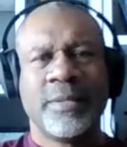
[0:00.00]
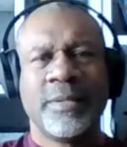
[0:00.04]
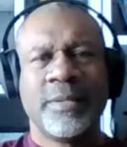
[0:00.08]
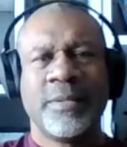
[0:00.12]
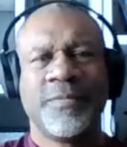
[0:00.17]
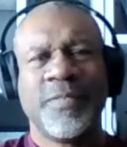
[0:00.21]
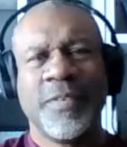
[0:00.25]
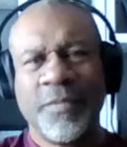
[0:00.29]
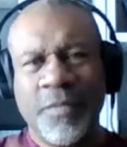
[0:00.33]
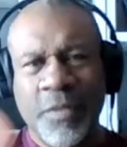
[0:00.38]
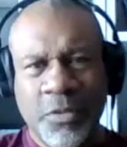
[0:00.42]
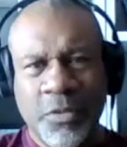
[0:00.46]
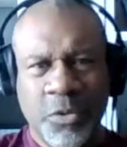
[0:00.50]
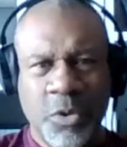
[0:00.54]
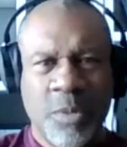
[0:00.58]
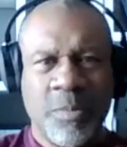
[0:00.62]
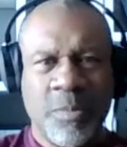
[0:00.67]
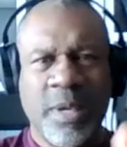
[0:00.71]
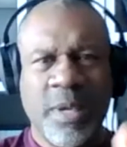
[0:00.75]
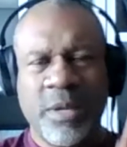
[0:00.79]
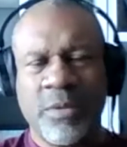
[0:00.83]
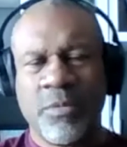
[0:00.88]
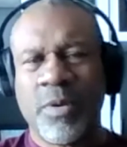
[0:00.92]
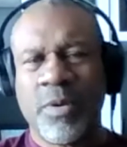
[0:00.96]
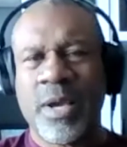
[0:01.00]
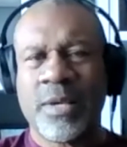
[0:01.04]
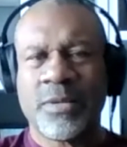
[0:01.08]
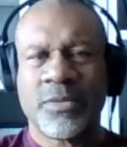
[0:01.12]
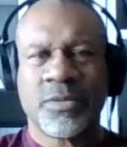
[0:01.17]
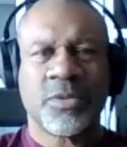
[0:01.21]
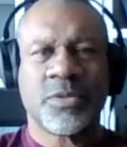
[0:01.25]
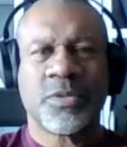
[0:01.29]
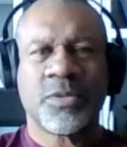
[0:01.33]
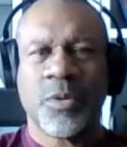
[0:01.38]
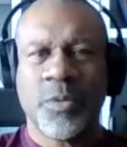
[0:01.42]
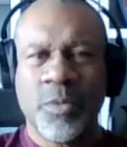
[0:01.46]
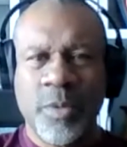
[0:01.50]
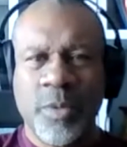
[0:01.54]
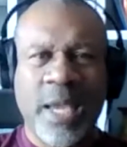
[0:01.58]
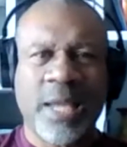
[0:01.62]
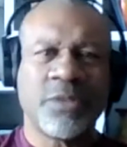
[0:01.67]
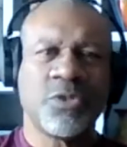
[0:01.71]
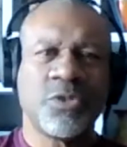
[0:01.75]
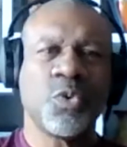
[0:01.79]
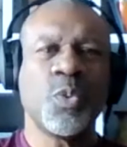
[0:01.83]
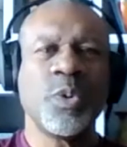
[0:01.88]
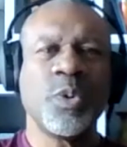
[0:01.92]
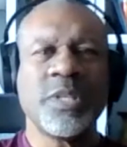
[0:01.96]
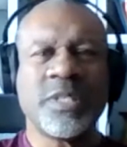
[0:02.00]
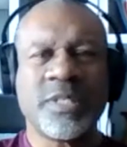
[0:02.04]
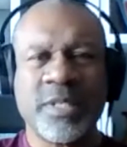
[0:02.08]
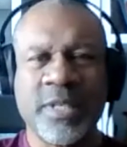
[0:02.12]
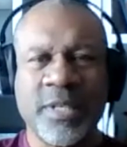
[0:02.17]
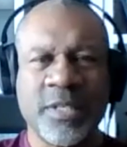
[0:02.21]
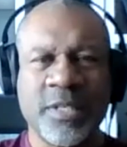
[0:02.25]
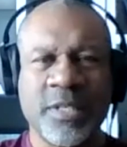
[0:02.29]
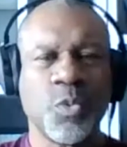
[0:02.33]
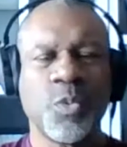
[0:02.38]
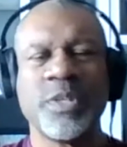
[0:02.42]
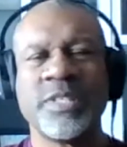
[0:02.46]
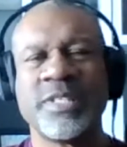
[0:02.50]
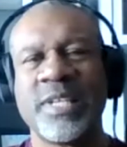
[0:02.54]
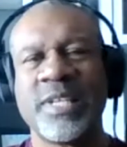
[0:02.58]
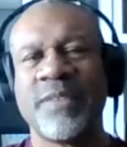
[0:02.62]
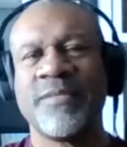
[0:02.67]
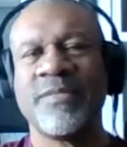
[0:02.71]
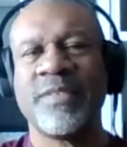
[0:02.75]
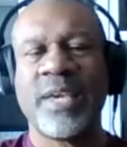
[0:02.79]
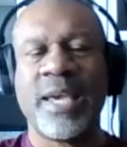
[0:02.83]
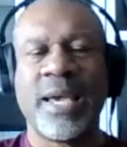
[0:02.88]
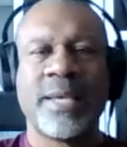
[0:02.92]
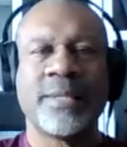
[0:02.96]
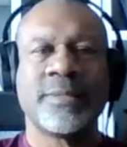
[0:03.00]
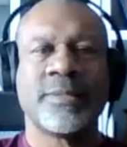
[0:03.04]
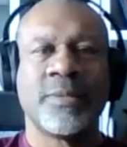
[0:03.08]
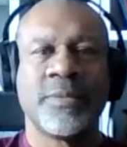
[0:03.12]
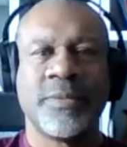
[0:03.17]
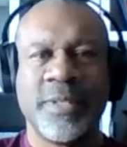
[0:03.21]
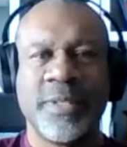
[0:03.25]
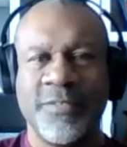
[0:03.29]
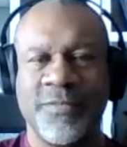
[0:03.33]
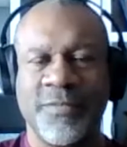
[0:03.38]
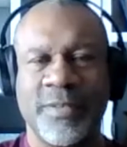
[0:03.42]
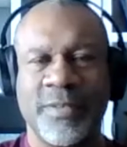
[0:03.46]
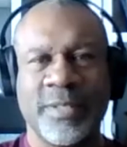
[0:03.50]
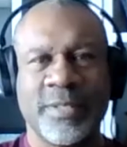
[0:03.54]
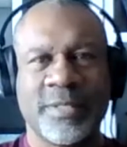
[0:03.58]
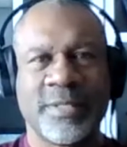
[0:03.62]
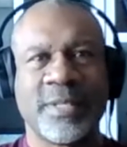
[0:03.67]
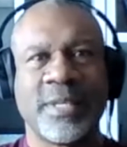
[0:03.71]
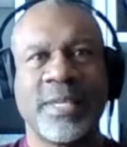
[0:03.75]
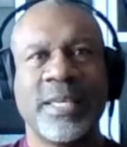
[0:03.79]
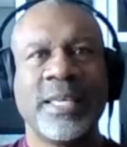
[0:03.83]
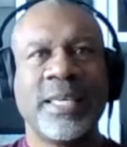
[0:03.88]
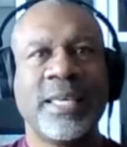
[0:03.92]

53-man roster. So we got 26, 27 guys on defense.